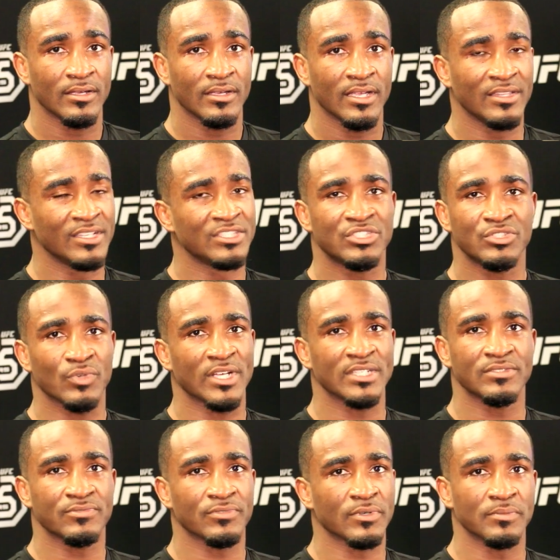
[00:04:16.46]
and then
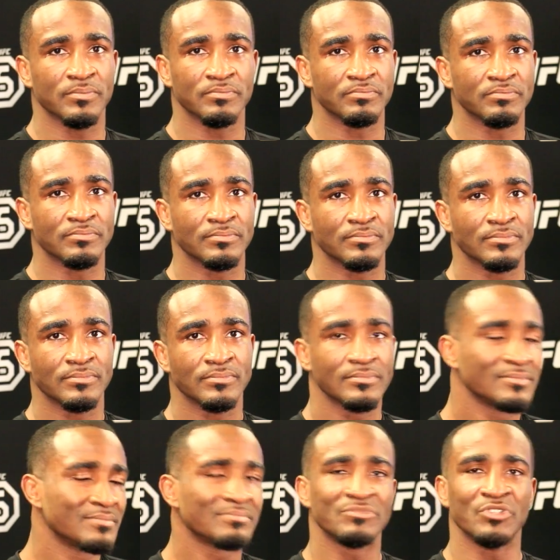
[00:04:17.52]
stress from,
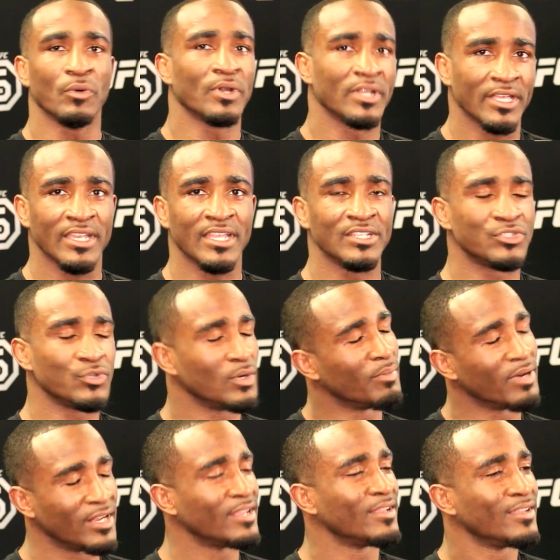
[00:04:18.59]
don't want to get into it,
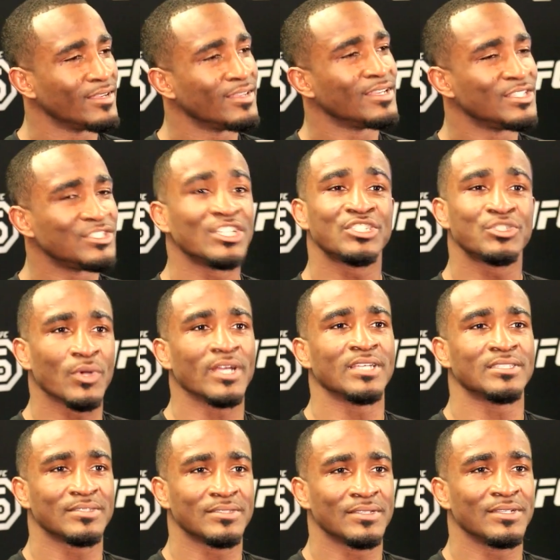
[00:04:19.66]
but it's just
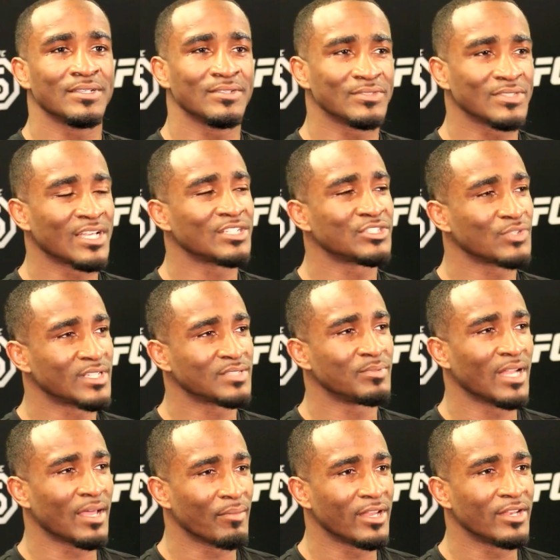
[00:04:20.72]
stress. It was a lot of stress,
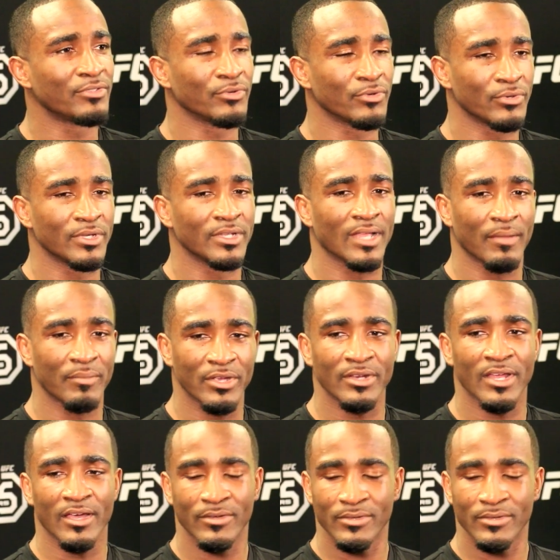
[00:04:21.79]
but I made it through and I'm here now.